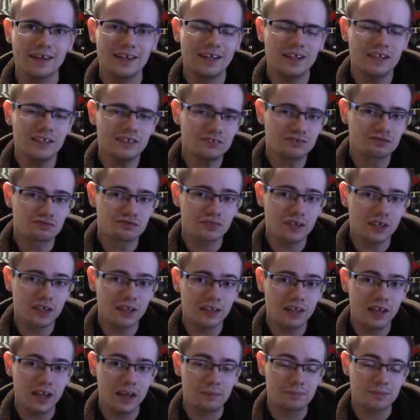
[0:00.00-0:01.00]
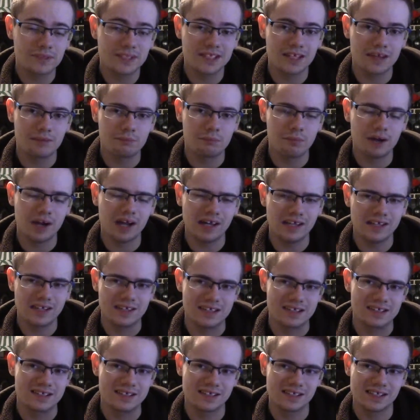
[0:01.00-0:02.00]
is really upset by
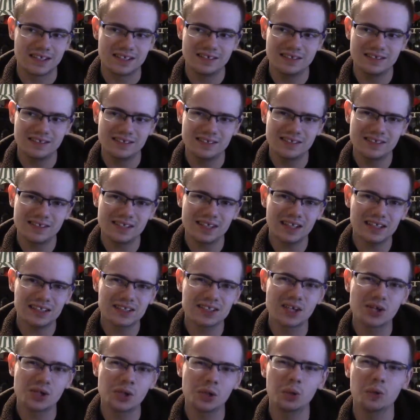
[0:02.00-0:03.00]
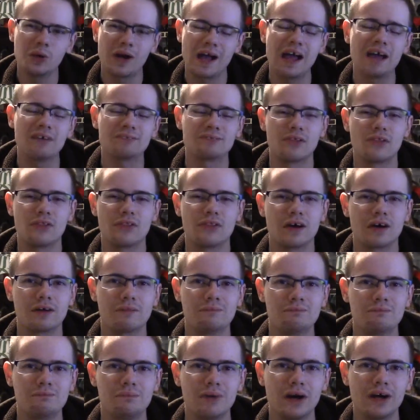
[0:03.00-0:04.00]
this and decides to go after
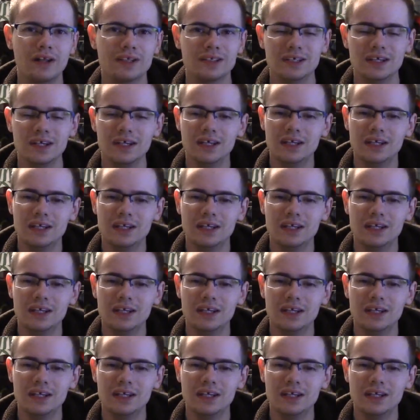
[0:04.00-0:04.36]
them, but